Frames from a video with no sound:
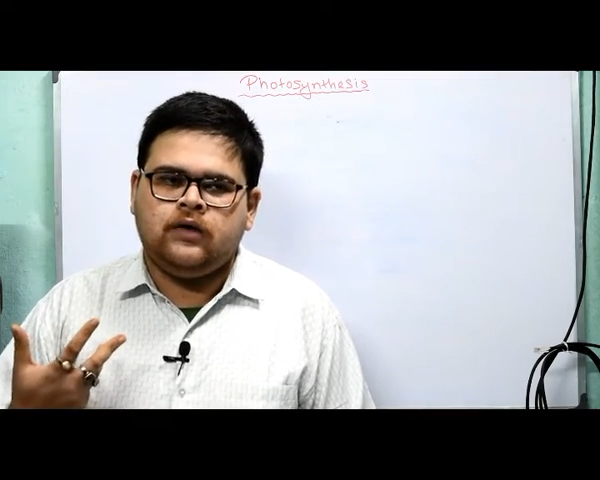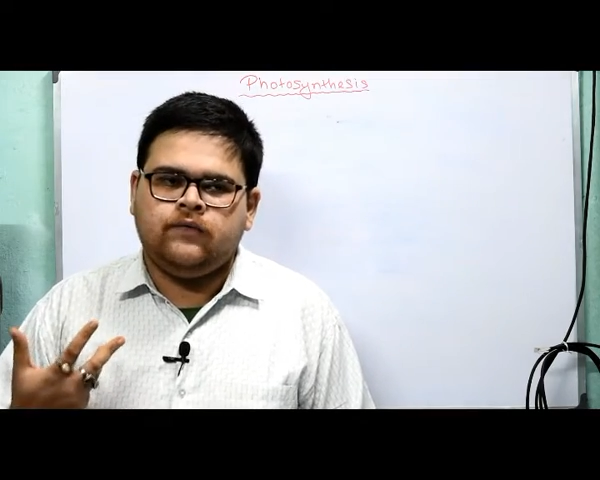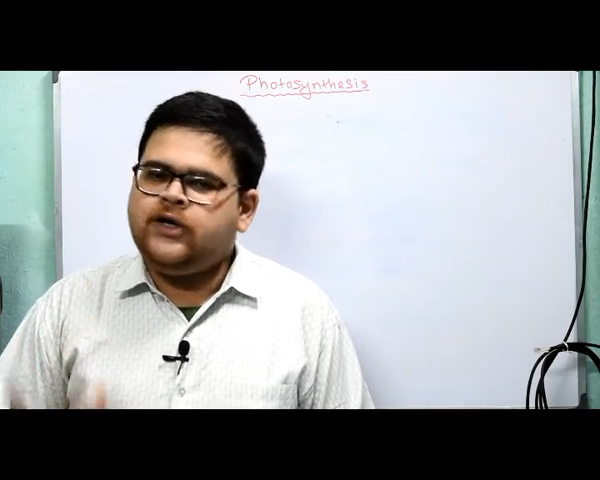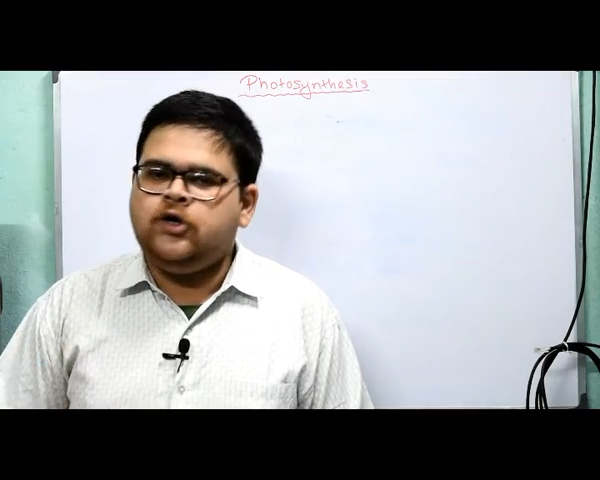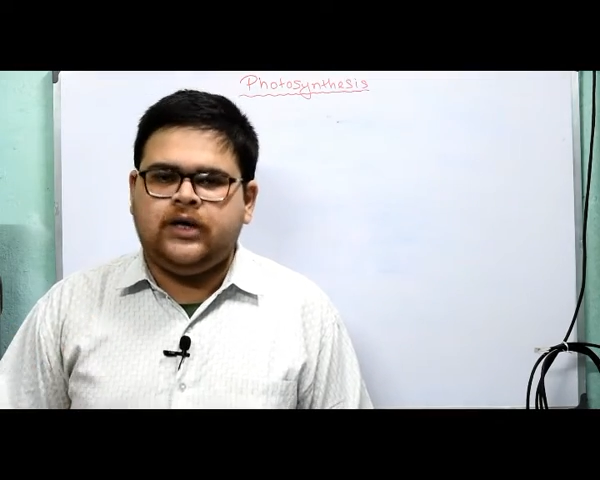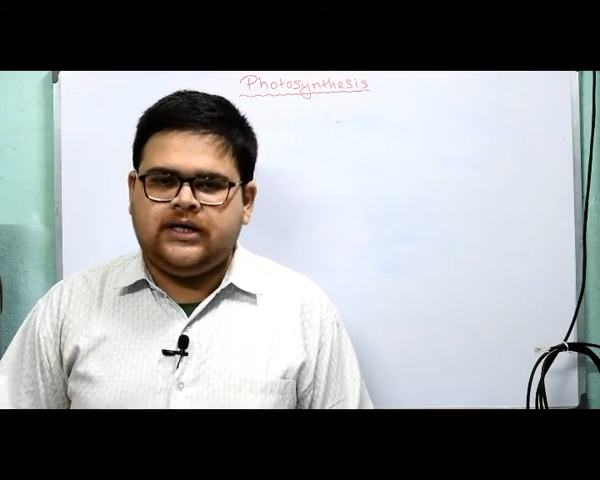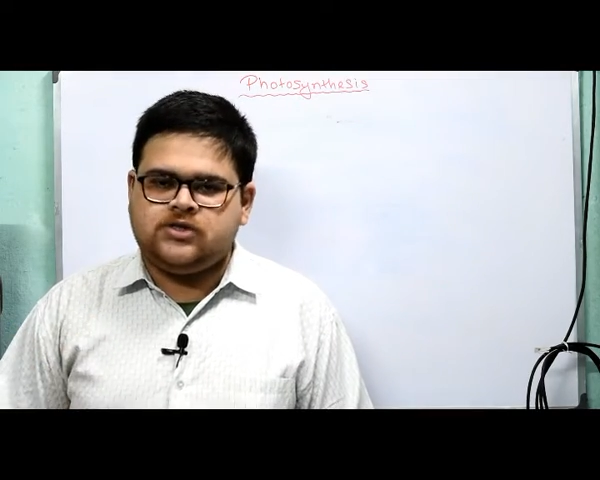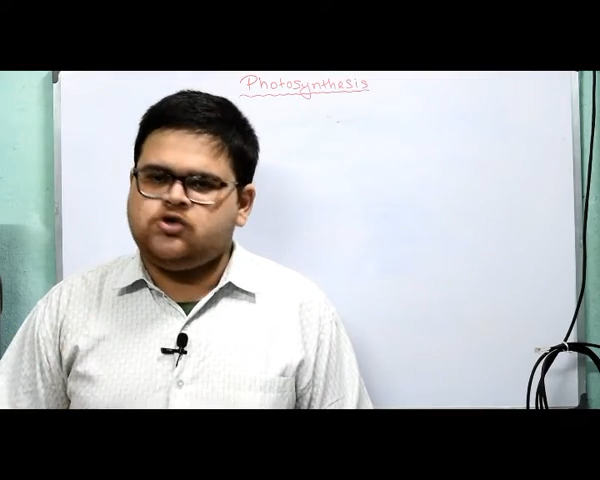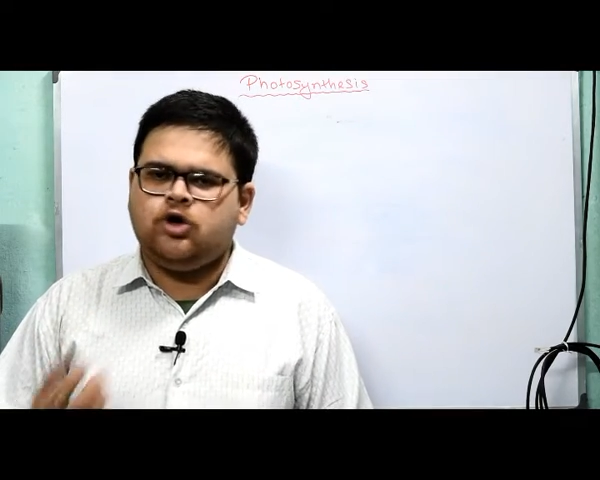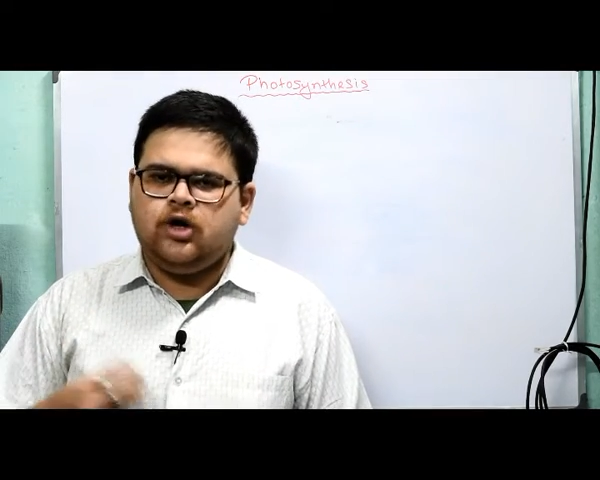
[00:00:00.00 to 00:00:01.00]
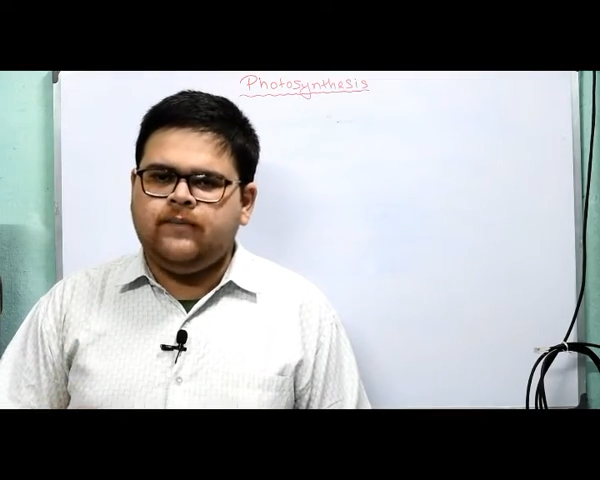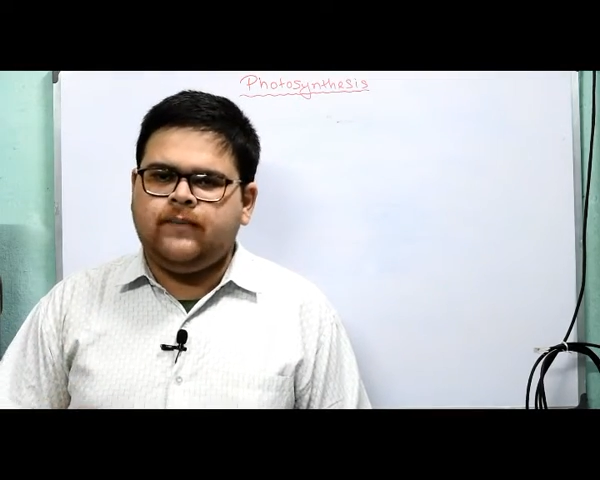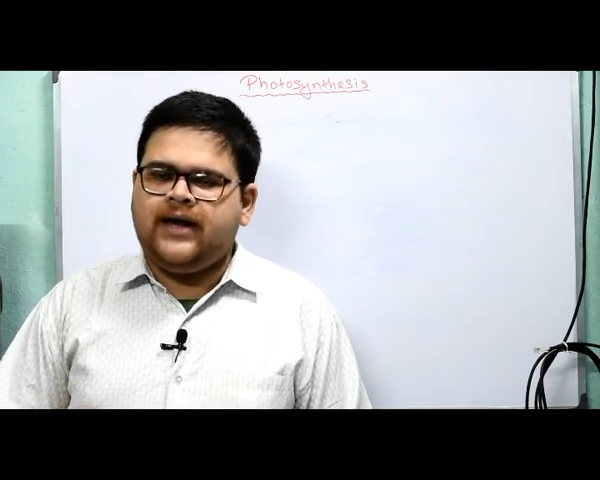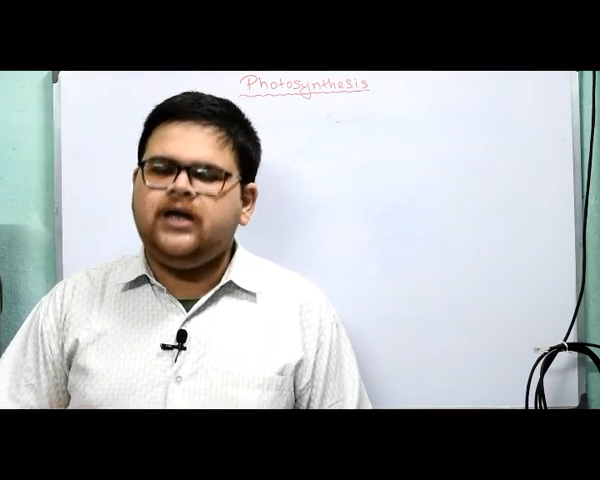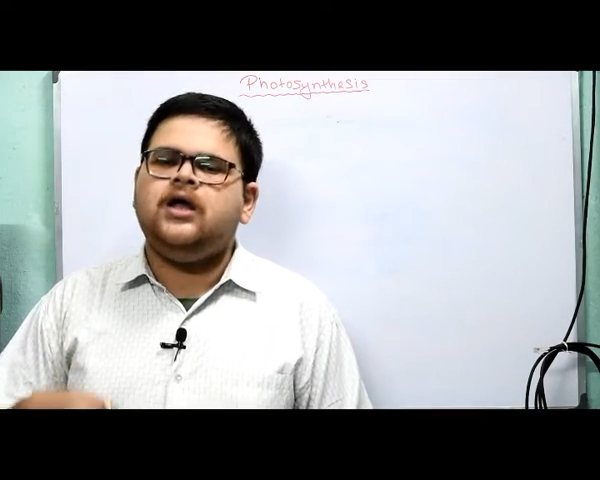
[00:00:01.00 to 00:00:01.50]
video lectures, not only
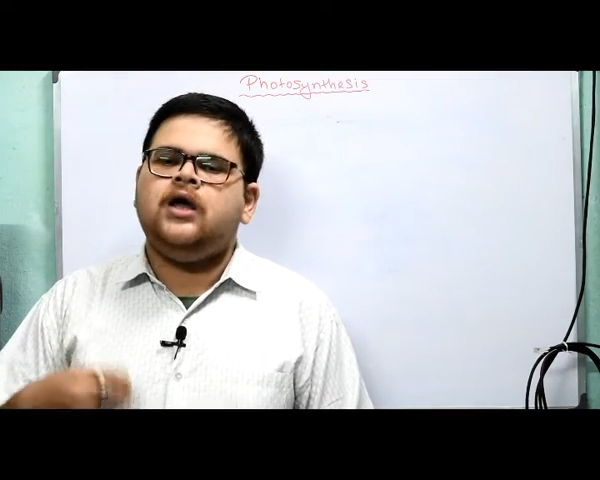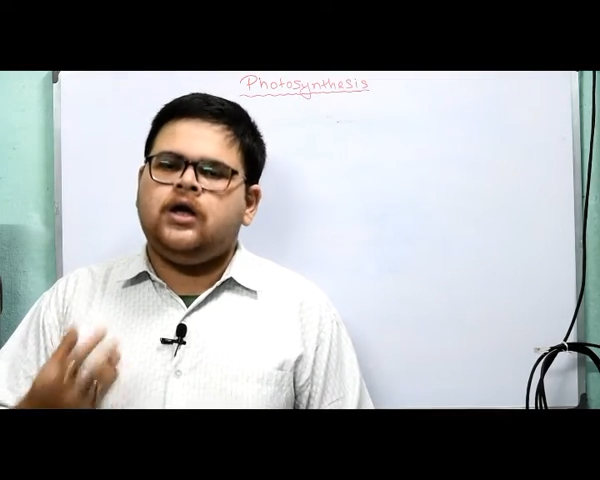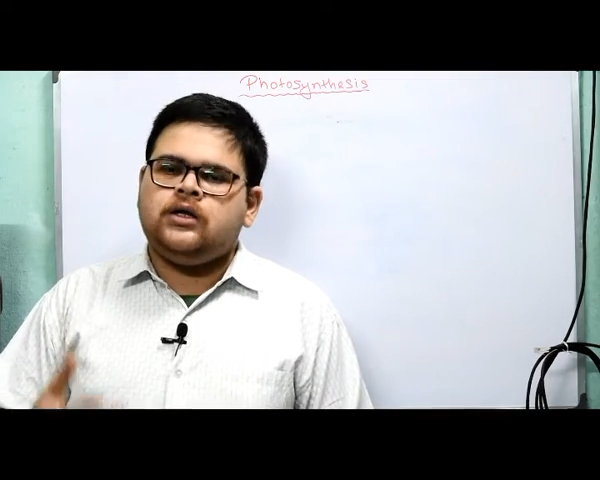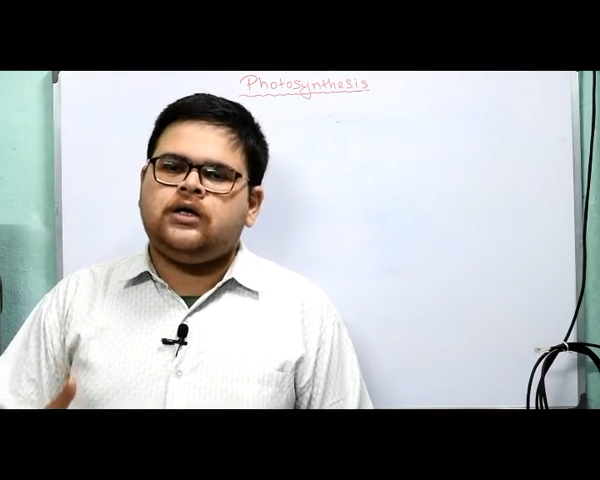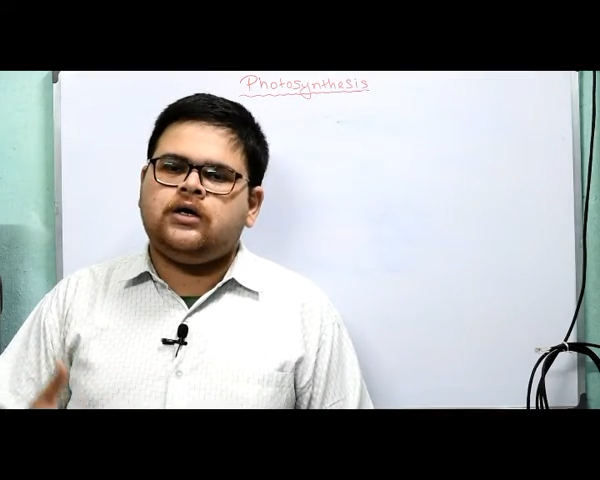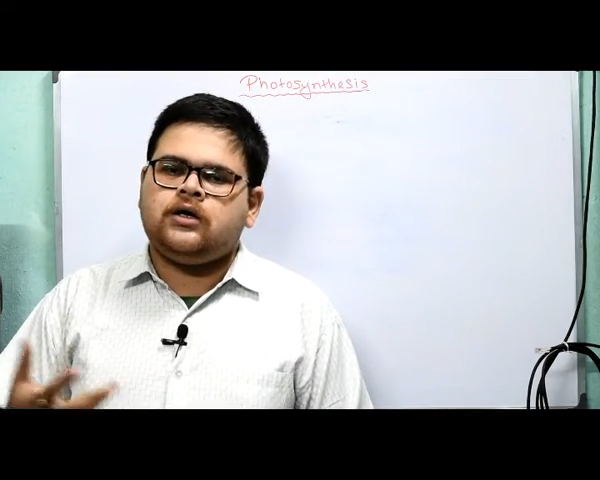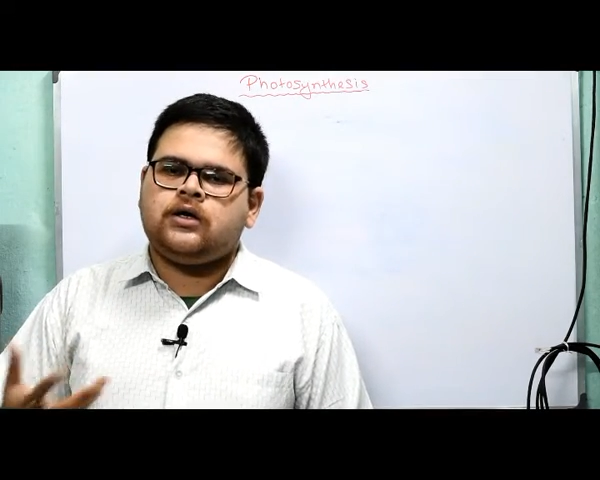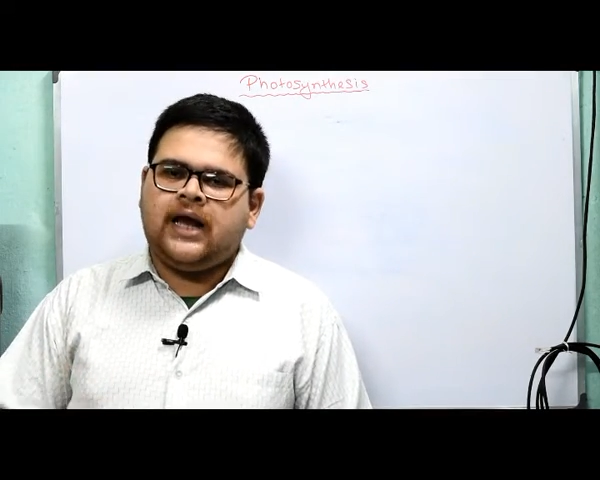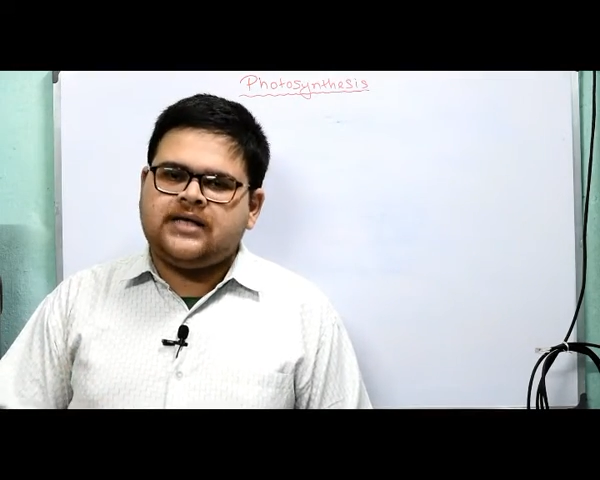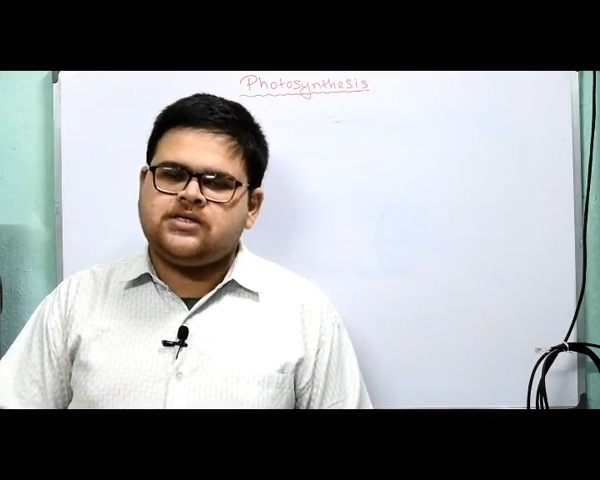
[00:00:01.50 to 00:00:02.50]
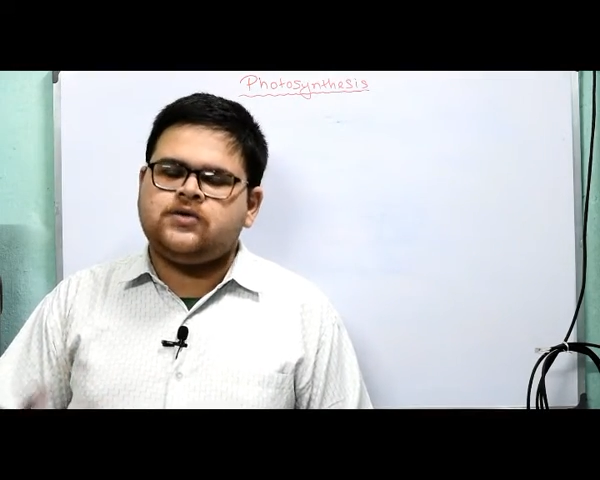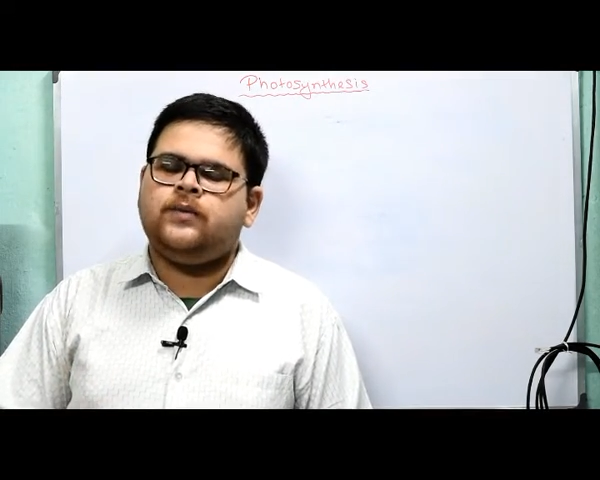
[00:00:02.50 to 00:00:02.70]
mine, the classes will